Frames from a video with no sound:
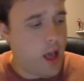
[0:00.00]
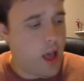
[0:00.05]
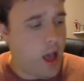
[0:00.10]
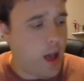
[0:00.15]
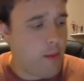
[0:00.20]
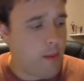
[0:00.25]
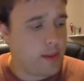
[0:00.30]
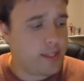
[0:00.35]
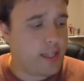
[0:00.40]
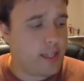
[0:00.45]

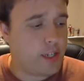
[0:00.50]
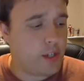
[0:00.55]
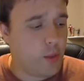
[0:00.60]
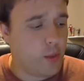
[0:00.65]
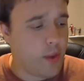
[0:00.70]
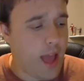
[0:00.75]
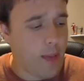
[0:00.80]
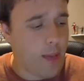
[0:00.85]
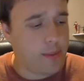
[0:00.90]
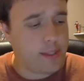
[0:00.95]
Essentially
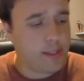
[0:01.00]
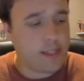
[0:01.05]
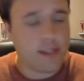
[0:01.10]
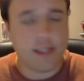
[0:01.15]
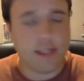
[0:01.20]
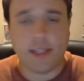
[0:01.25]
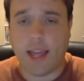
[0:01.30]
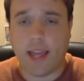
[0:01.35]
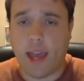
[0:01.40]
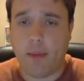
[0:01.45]
what happens in
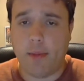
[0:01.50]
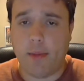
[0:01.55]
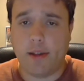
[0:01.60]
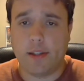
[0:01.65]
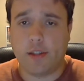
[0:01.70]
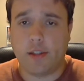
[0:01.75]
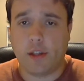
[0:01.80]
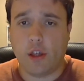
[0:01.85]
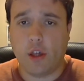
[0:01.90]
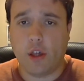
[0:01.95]
this game is